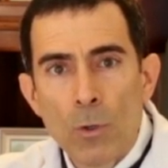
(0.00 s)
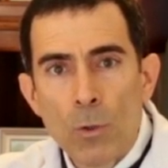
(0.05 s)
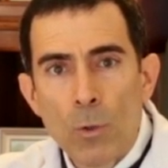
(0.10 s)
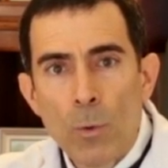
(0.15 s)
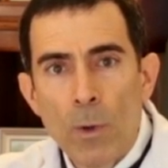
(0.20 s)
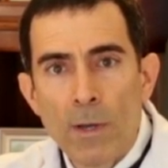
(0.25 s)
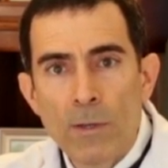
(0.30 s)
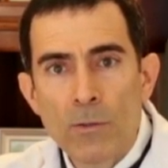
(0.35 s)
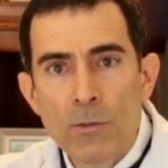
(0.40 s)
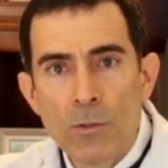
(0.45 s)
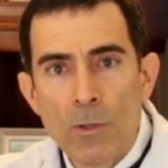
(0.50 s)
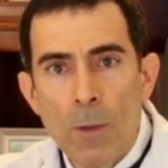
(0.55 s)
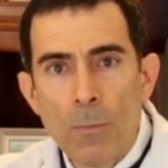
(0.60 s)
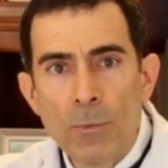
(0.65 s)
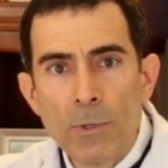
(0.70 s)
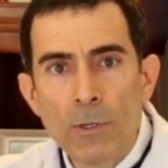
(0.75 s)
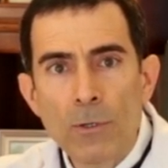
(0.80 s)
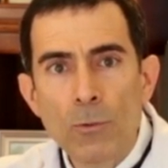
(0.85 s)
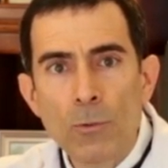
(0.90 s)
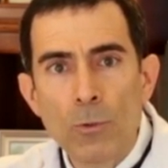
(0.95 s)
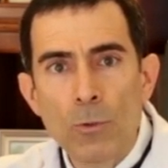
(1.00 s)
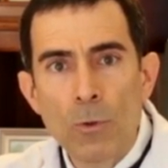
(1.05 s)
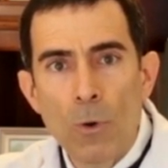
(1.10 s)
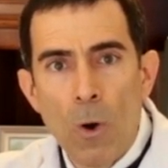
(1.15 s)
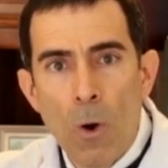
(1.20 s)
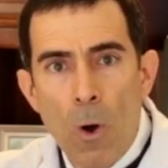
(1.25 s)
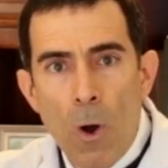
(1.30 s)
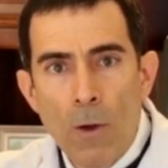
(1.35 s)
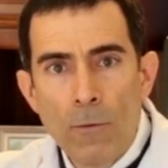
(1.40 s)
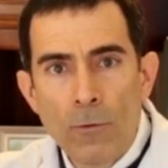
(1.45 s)
who has something to
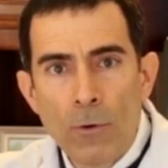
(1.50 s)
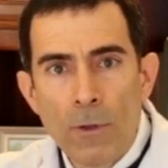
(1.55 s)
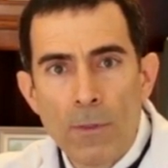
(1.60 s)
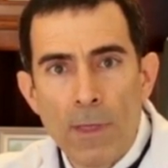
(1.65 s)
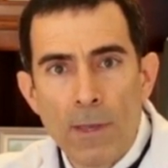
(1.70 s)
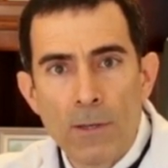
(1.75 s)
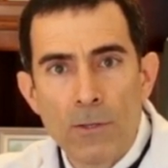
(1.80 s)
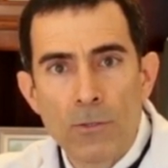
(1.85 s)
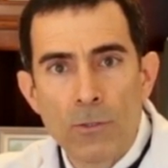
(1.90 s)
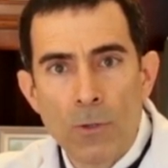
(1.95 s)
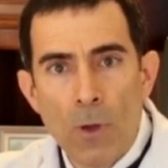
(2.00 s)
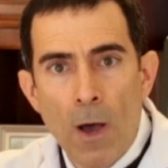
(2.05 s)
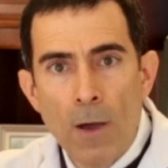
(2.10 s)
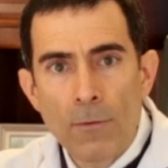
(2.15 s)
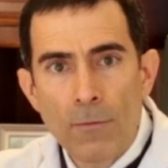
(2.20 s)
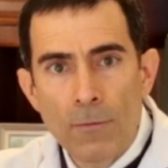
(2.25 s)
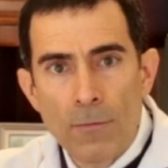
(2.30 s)
offer that is not